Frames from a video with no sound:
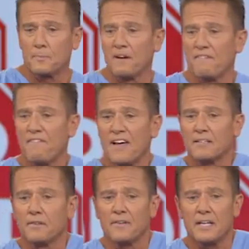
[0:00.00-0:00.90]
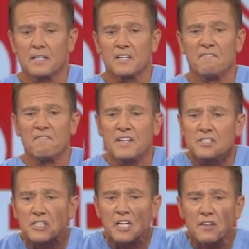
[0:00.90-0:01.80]
has been effective in
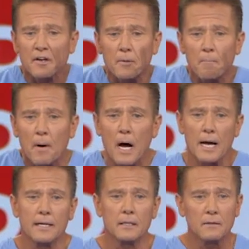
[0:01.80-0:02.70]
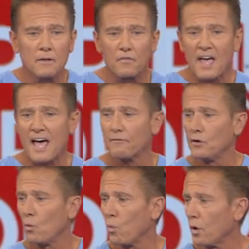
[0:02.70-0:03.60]
convincing their mind that they have
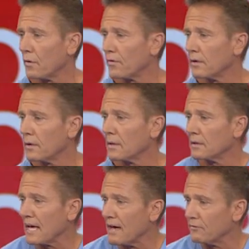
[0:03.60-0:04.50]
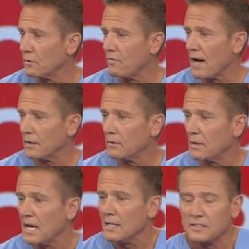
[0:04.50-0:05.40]
no worth and they have no value.
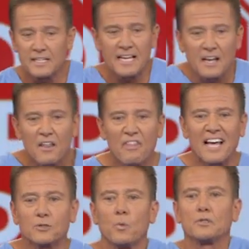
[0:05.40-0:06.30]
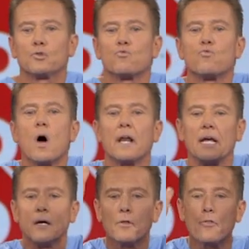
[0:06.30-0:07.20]
See, again, that's what's
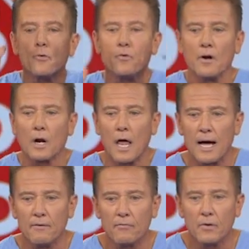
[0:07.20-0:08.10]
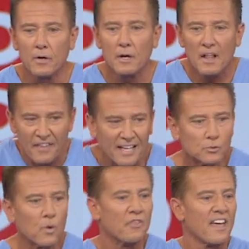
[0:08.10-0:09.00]
running through their life.
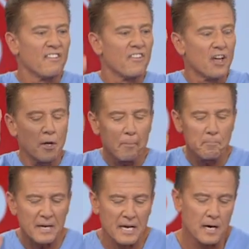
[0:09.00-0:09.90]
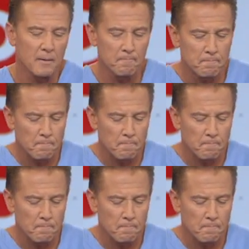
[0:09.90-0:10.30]
That's what they've become.